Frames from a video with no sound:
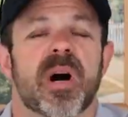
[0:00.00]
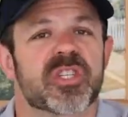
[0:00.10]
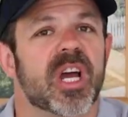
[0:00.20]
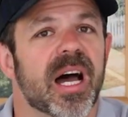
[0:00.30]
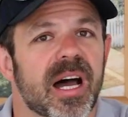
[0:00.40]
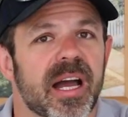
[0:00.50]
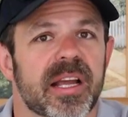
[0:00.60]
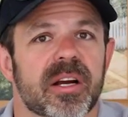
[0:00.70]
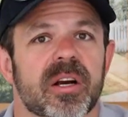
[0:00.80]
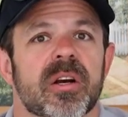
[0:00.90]
much
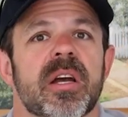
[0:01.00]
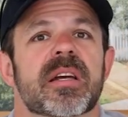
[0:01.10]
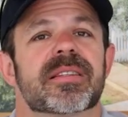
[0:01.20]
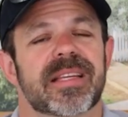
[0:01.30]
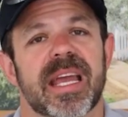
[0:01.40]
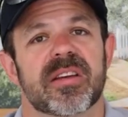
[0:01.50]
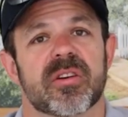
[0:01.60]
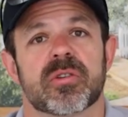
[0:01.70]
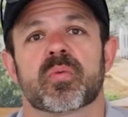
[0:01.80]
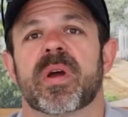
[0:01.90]
higher
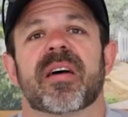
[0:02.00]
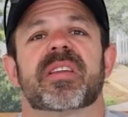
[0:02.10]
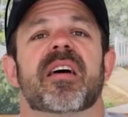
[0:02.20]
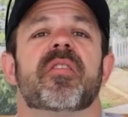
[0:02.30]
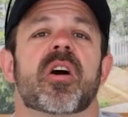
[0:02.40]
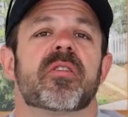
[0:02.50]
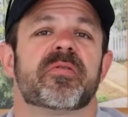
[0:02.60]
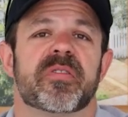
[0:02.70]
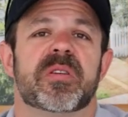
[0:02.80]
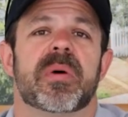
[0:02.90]
standards. We have to have
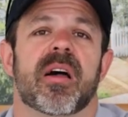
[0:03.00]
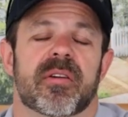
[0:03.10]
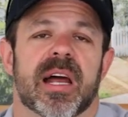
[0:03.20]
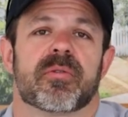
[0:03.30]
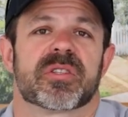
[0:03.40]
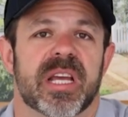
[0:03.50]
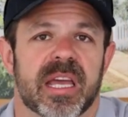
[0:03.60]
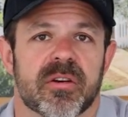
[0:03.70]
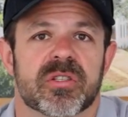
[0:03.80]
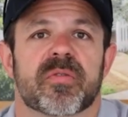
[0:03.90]
150-mile-an-hour
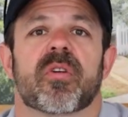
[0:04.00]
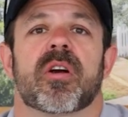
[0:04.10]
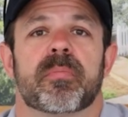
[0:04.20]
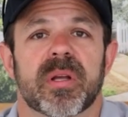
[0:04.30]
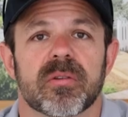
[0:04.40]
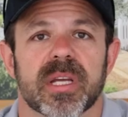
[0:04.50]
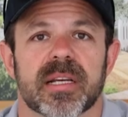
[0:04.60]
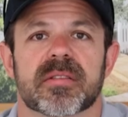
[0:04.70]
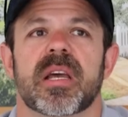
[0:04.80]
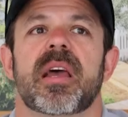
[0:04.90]
standards for our
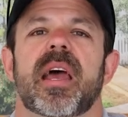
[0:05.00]
buildings.